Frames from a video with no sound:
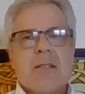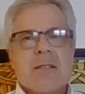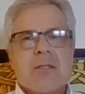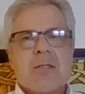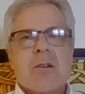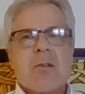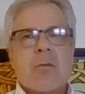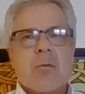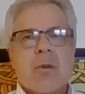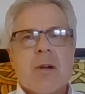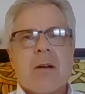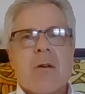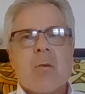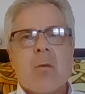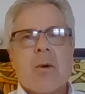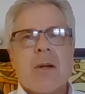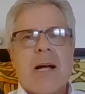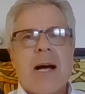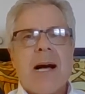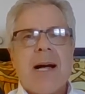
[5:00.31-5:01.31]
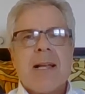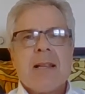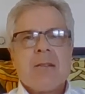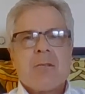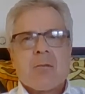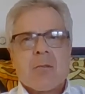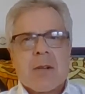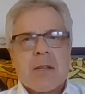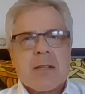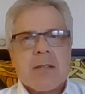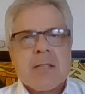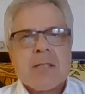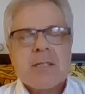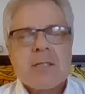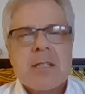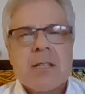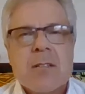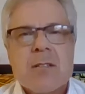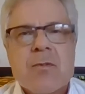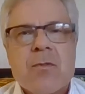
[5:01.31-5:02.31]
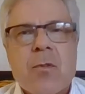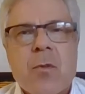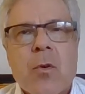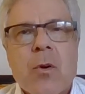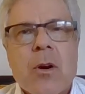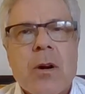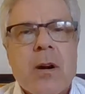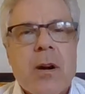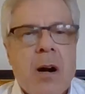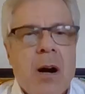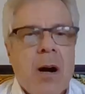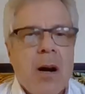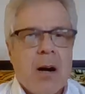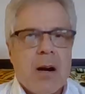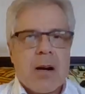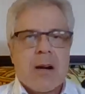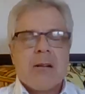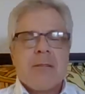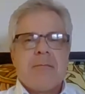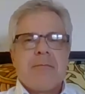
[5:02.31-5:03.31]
So what I run listings for are